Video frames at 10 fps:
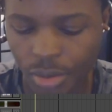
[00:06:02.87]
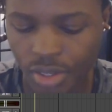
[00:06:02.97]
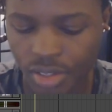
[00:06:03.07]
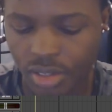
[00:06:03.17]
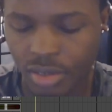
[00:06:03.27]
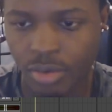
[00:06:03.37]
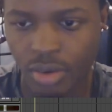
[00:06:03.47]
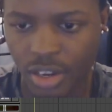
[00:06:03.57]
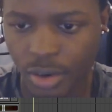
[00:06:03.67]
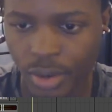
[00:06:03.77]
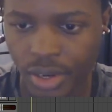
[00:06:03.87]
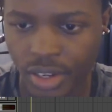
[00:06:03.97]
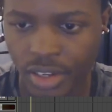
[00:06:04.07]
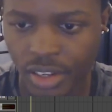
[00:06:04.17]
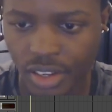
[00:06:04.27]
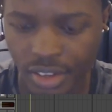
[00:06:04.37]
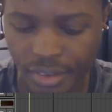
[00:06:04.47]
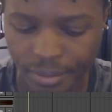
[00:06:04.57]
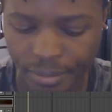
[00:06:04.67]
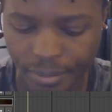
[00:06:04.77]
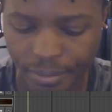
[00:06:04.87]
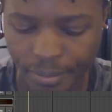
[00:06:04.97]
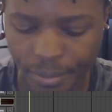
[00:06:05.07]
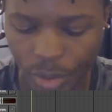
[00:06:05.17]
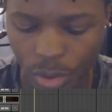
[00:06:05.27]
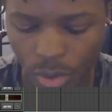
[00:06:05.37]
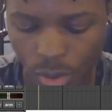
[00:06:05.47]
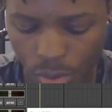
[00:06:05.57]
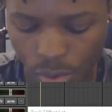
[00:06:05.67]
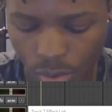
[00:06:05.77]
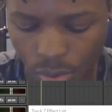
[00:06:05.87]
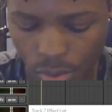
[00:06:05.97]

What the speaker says: it right away, or